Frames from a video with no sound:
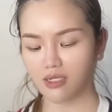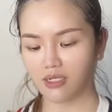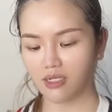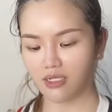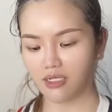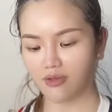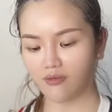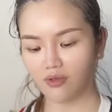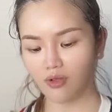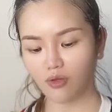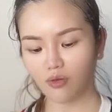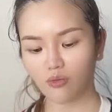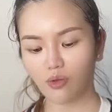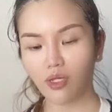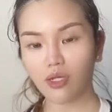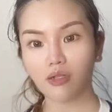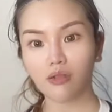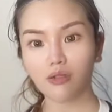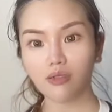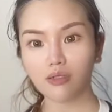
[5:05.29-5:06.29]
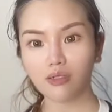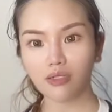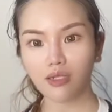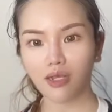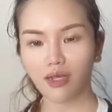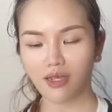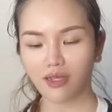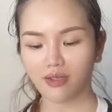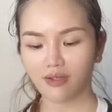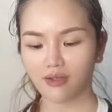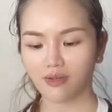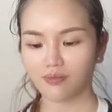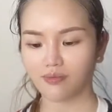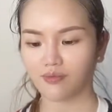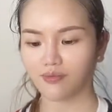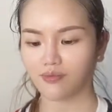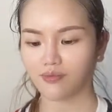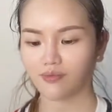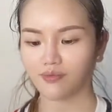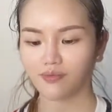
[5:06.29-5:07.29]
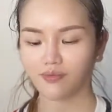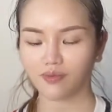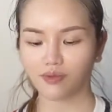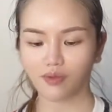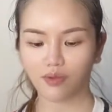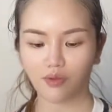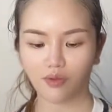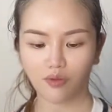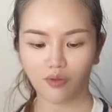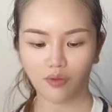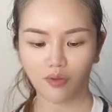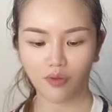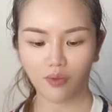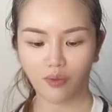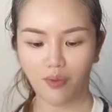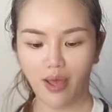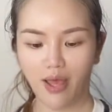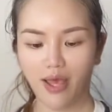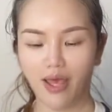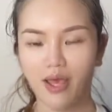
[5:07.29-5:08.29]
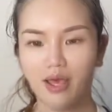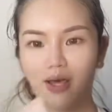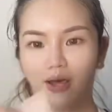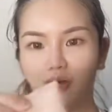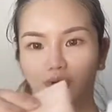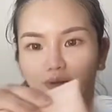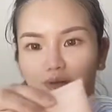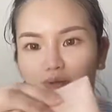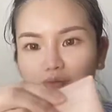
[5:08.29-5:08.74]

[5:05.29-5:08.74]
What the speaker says: Let's have a look what it looks like. Wow,